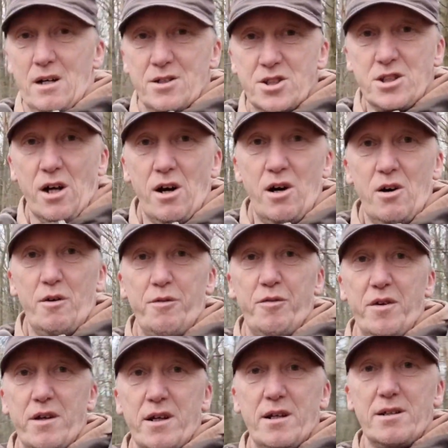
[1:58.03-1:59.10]
Start off
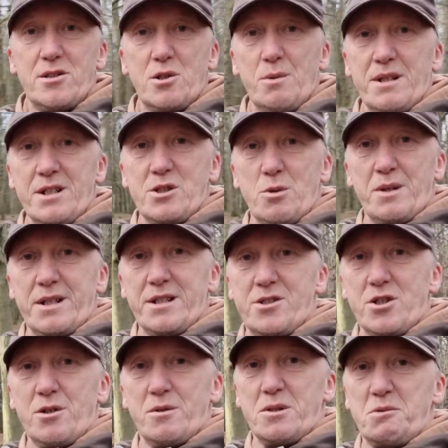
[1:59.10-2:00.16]

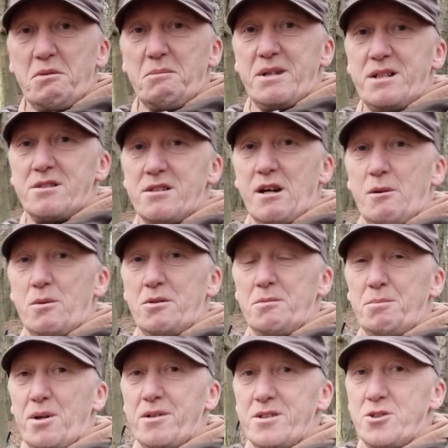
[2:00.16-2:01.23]
2022 as we mean to go
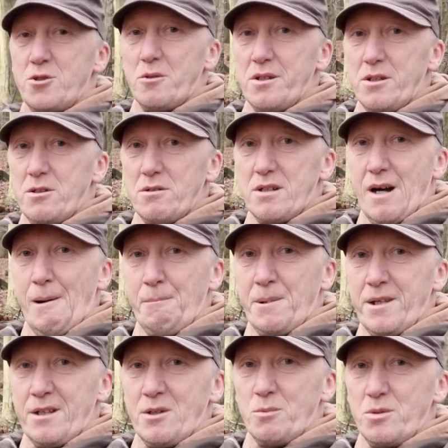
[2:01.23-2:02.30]
on by enjoying good
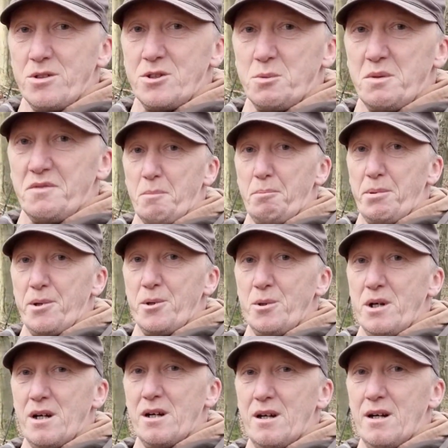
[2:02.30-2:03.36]
company in the woods brew and